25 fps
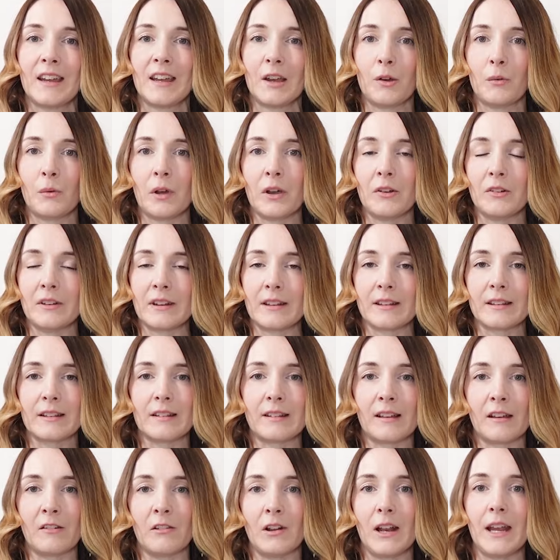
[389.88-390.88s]
It won't
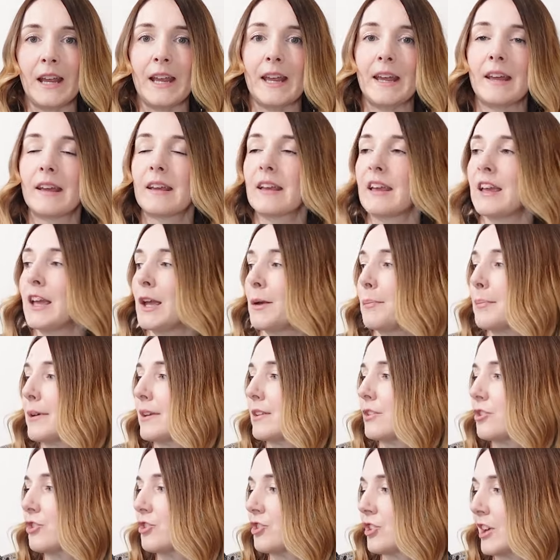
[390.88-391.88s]
necessarily keep
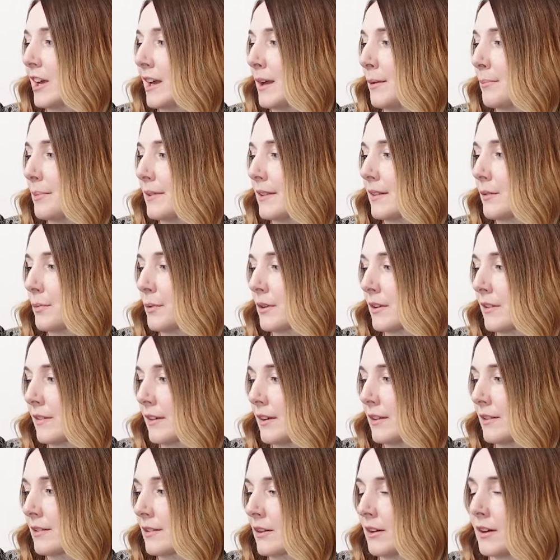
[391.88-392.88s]
its shape. It's one of
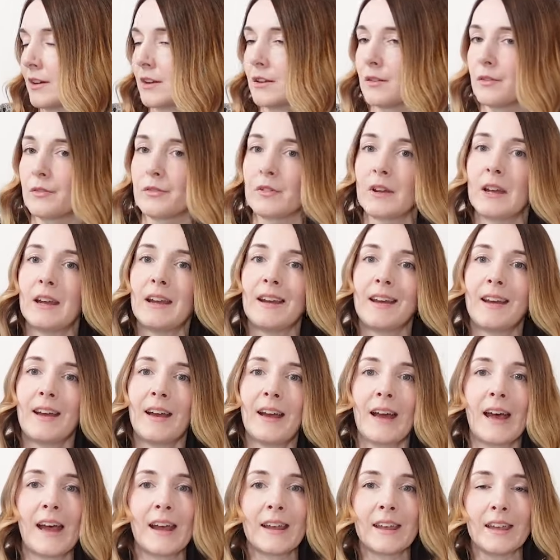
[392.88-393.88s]
those kind of
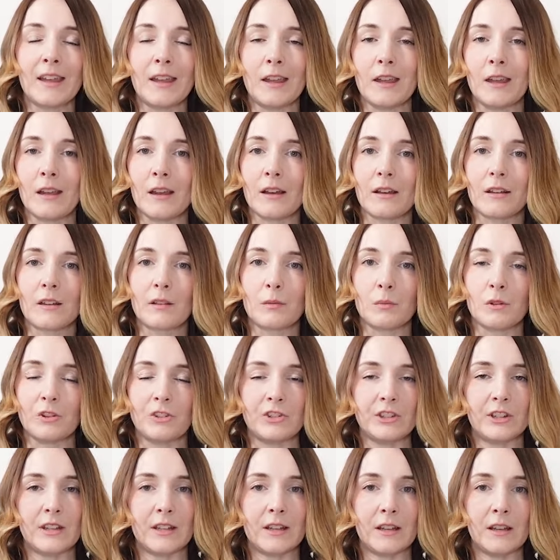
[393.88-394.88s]
hangy,
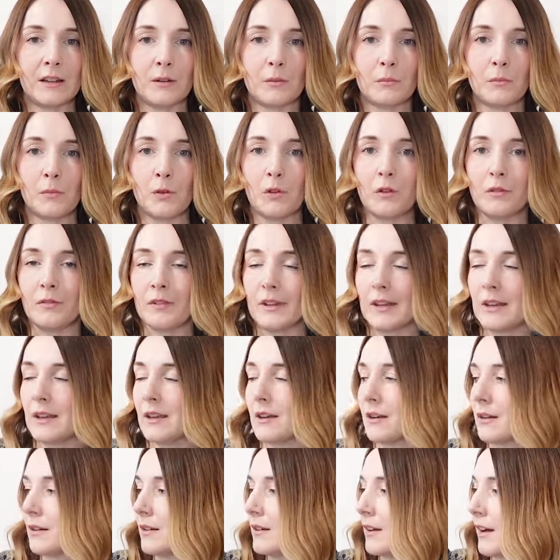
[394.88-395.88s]
swishy,
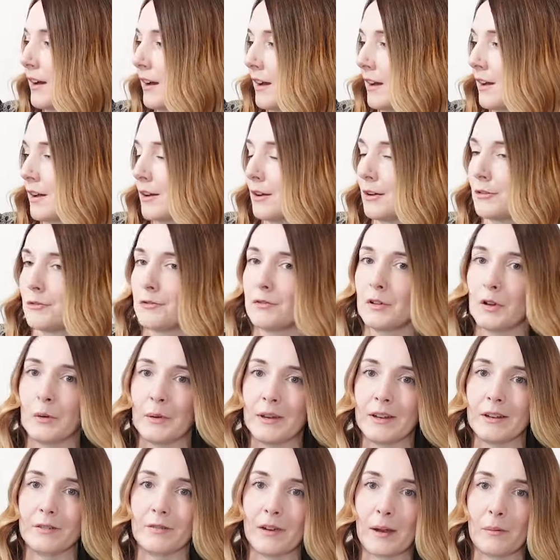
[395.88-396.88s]
movie
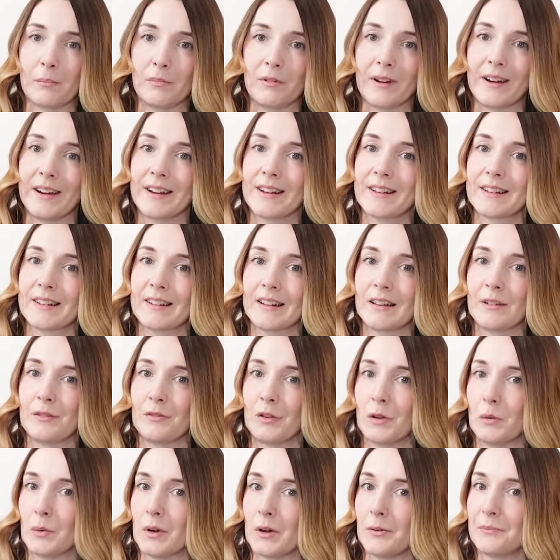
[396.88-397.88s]
fluid fabrics, if
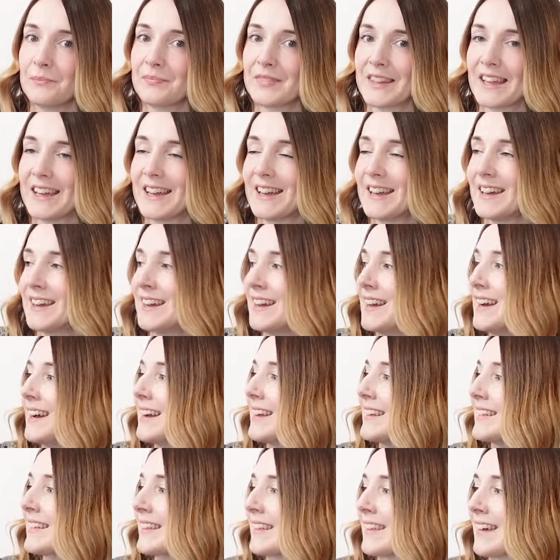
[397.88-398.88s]
you will.
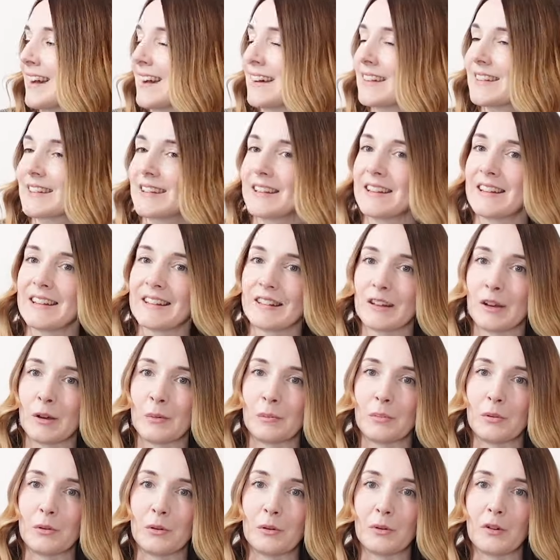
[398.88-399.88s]
So that's an
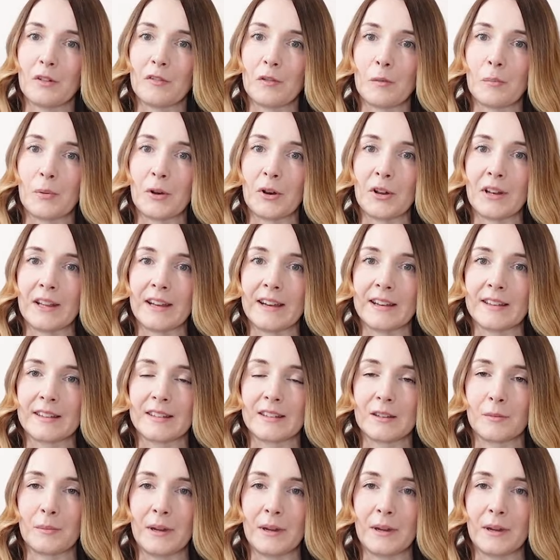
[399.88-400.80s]
example of a polyester